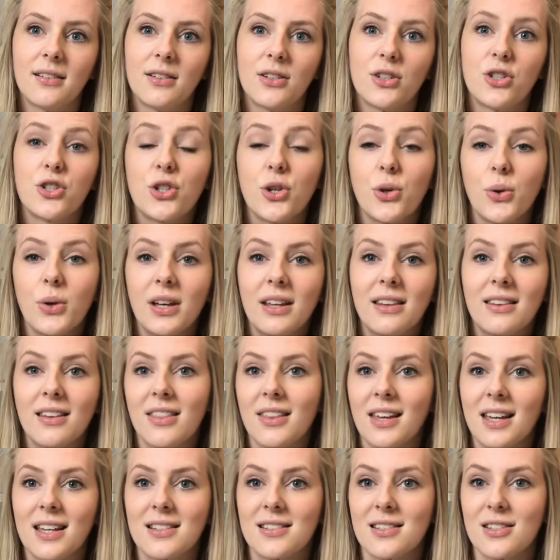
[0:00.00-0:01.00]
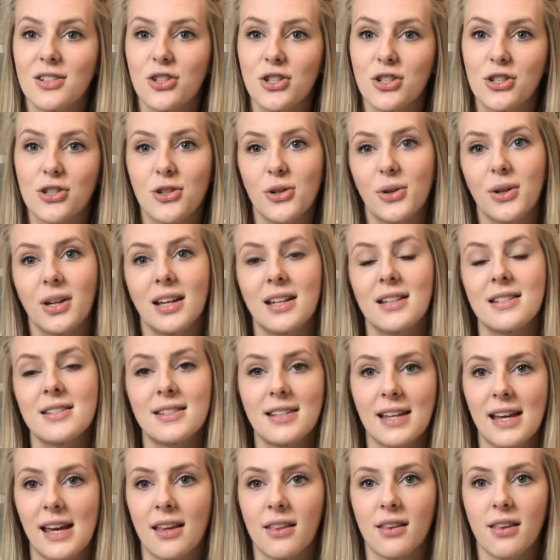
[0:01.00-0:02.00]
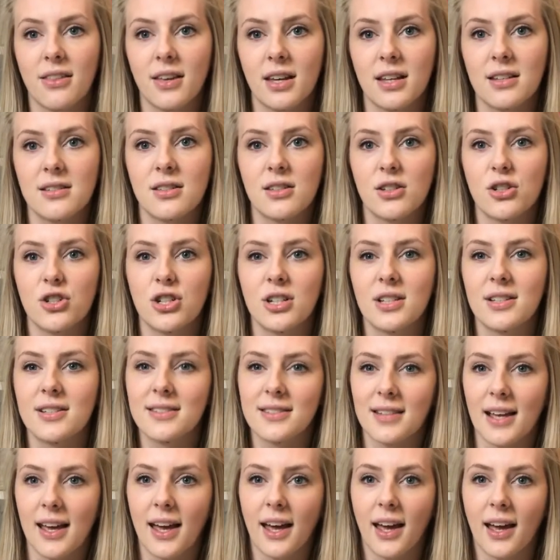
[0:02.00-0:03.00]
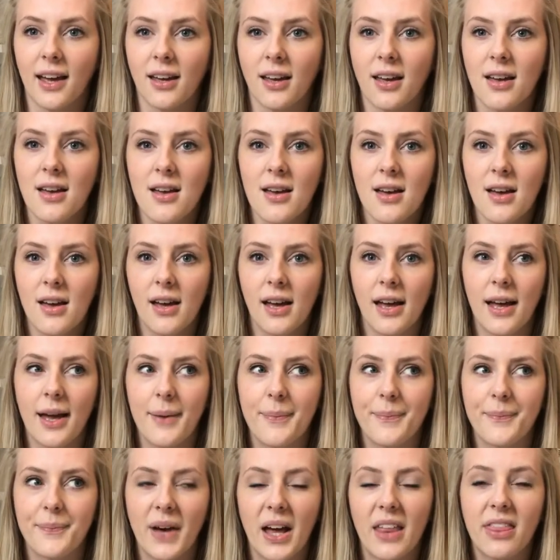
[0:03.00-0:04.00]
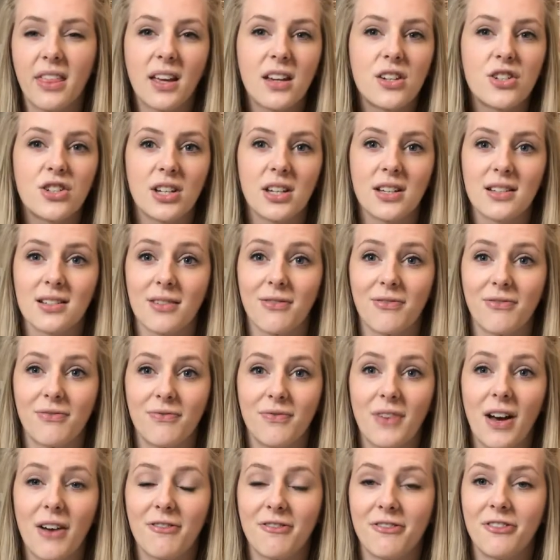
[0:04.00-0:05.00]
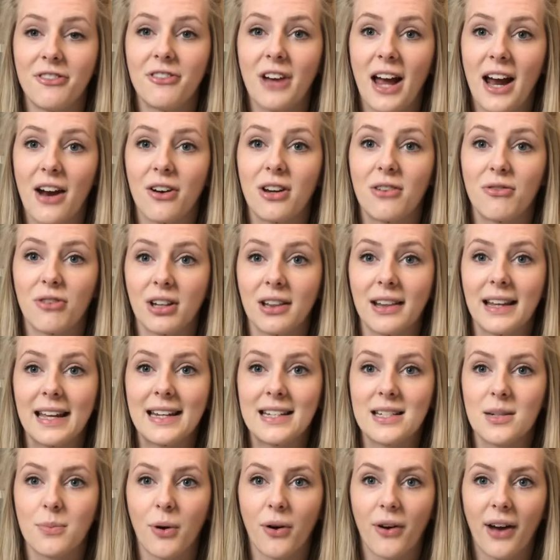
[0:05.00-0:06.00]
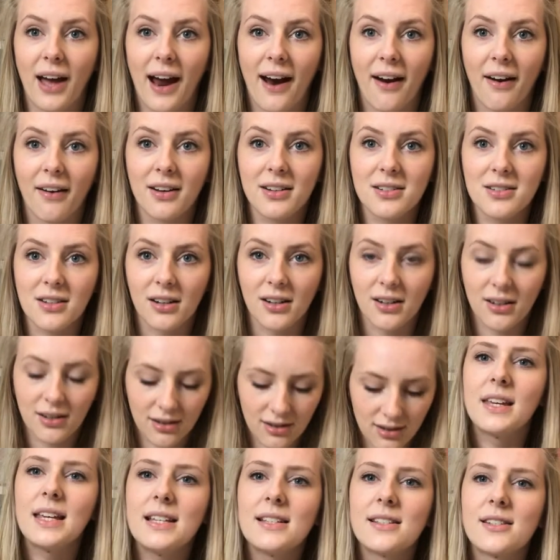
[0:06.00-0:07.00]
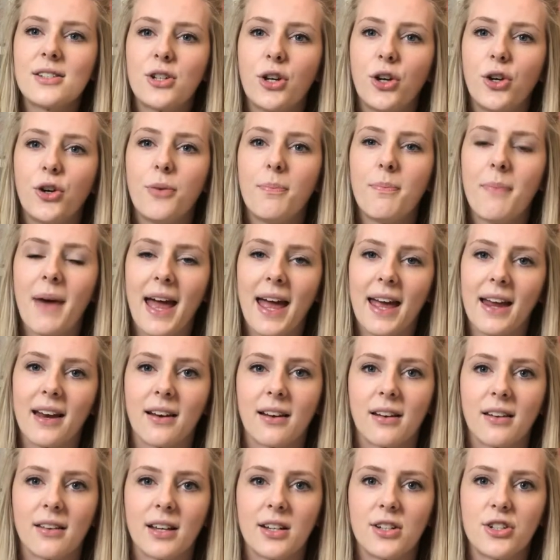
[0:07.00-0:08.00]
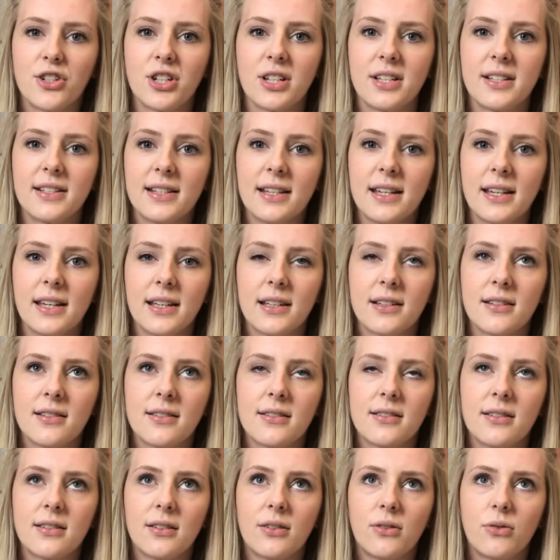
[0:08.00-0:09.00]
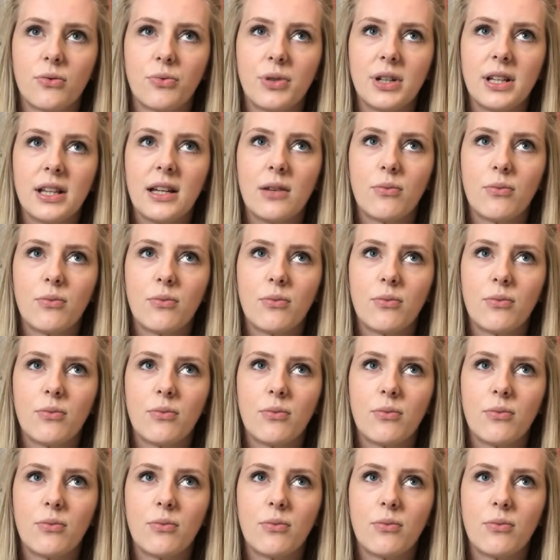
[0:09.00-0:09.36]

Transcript: doing the things that she's doing and saying the things that she's saying. I think she is a very relatable character. These two men that she sees really